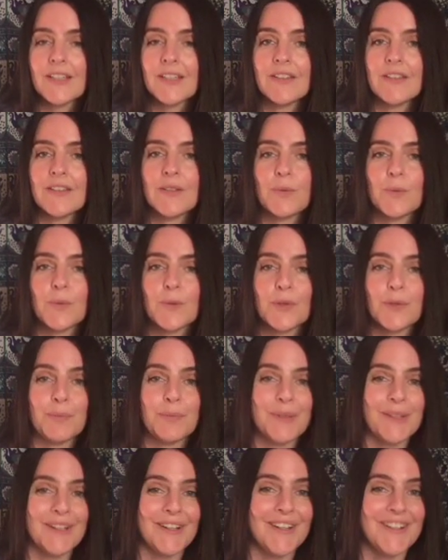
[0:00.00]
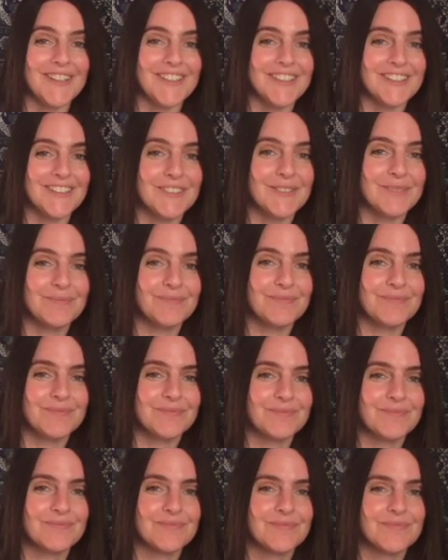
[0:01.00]
the world beyond.
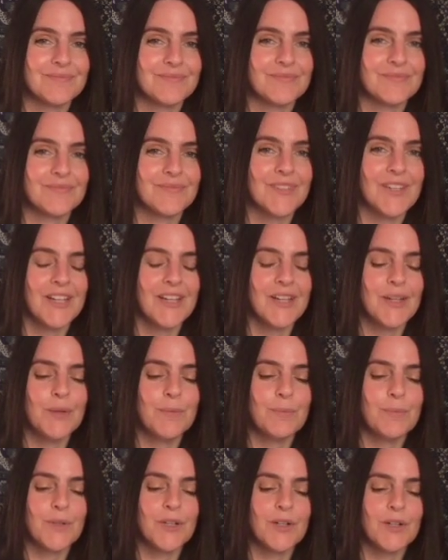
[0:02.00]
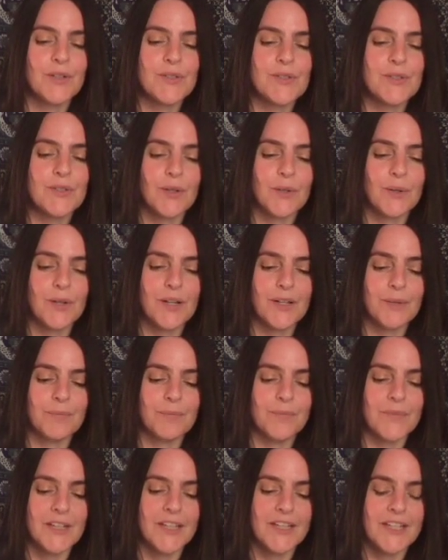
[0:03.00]
But also,
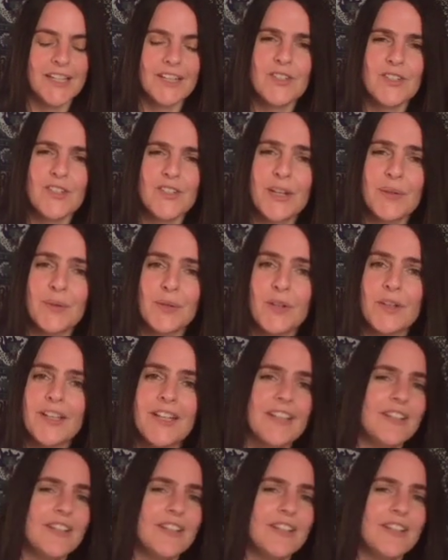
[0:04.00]
in general,